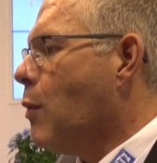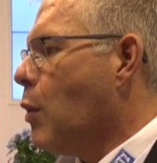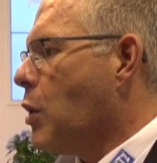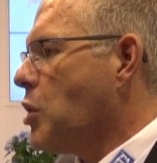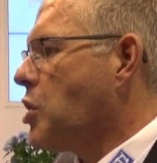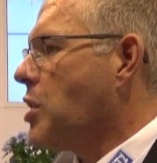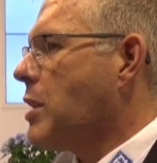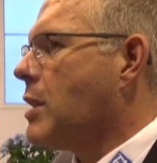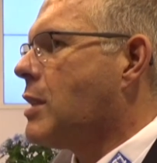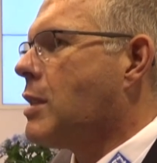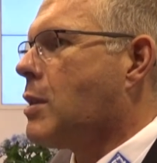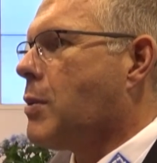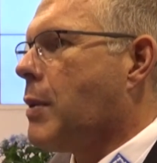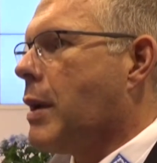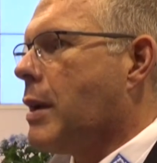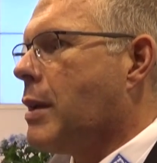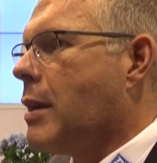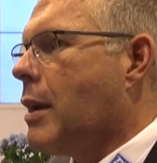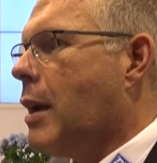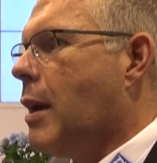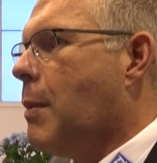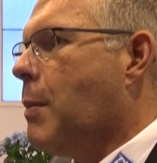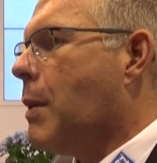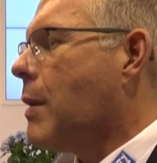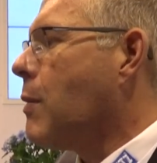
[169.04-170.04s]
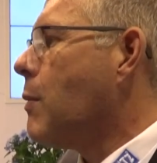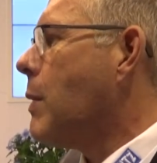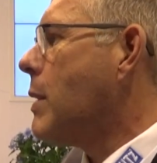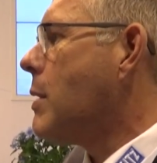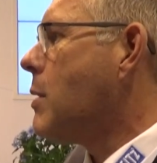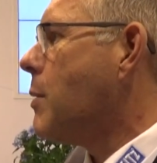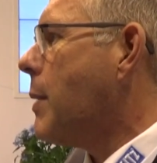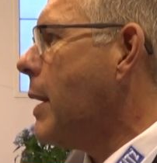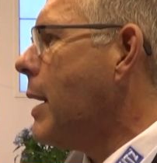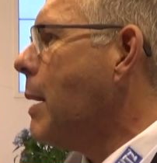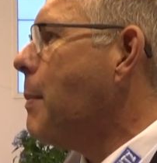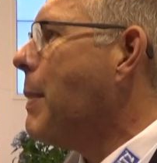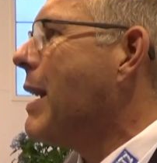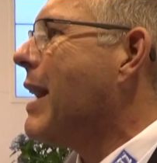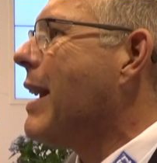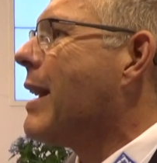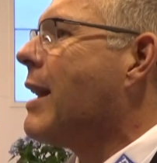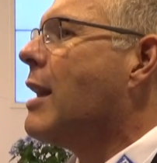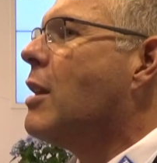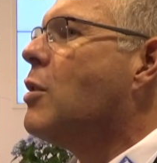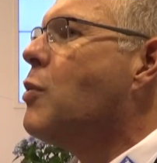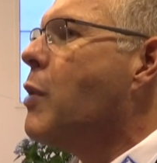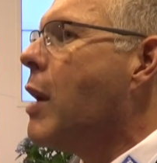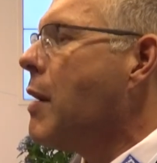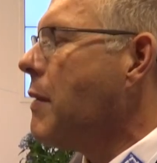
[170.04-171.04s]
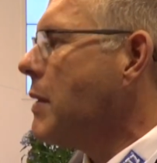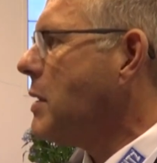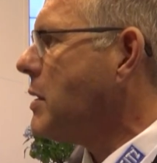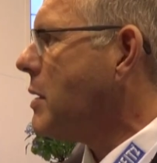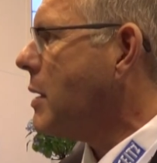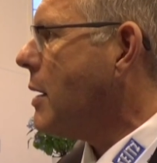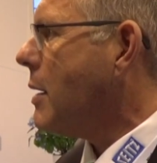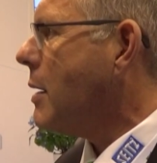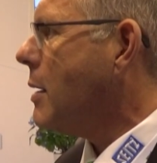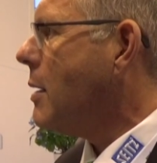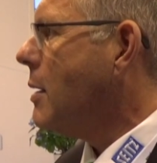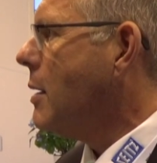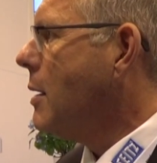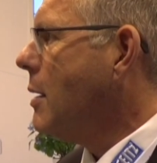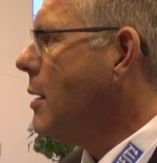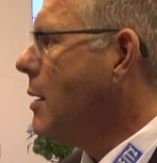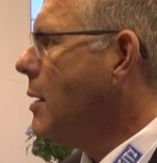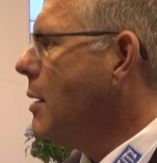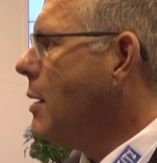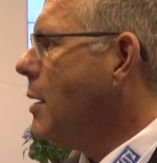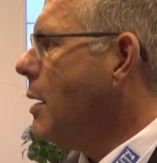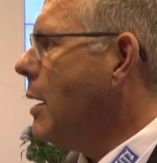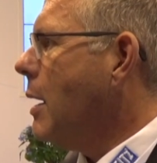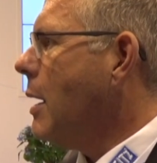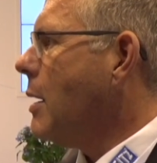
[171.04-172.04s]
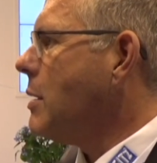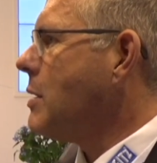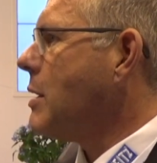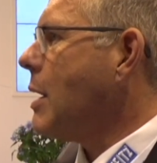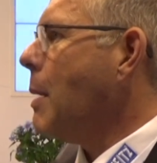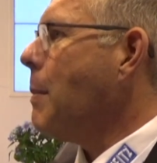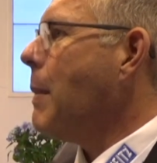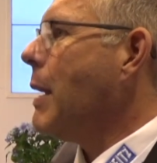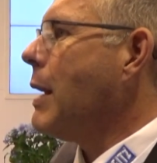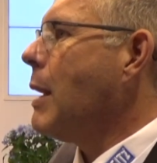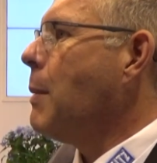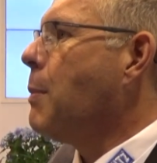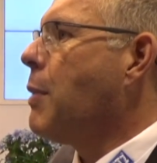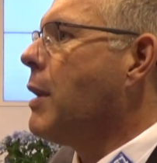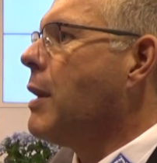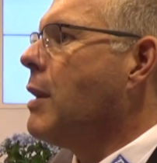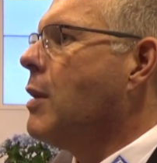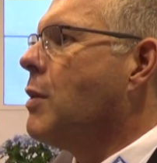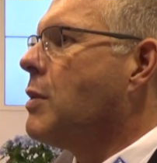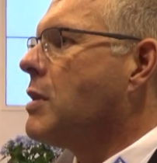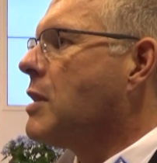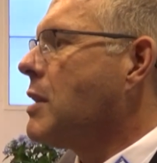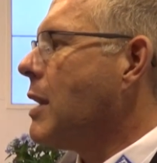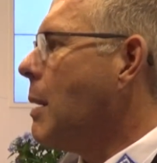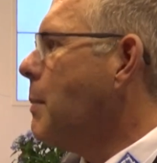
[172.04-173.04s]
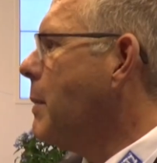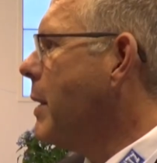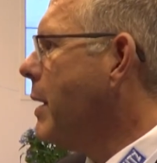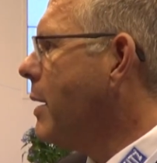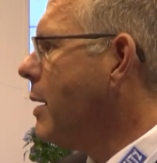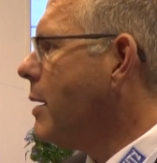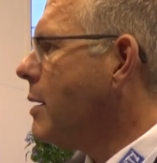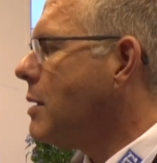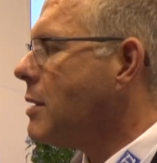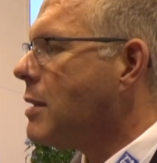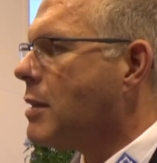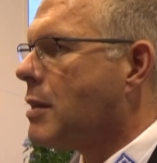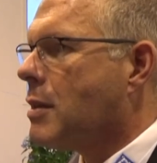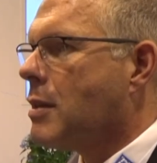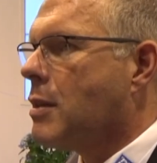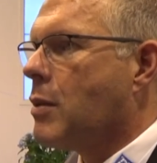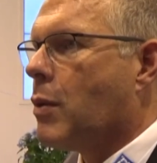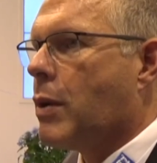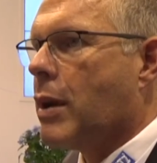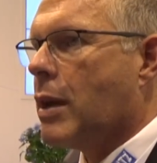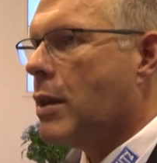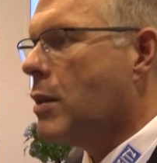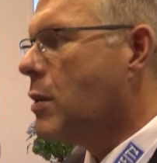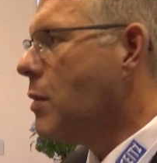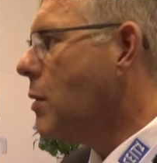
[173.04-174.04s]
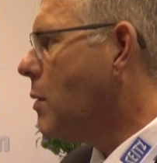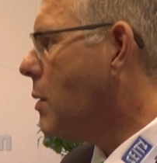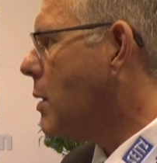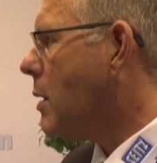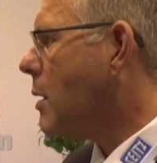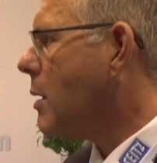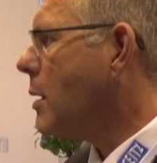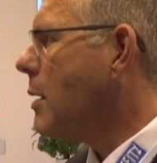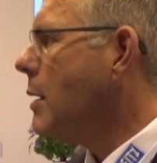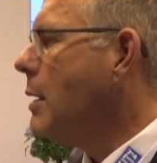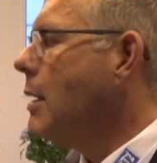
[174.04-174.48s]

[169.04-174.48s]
wash extractor, I buy one dryer, but I can do everything. Now somebody bring you some linens, you can do it.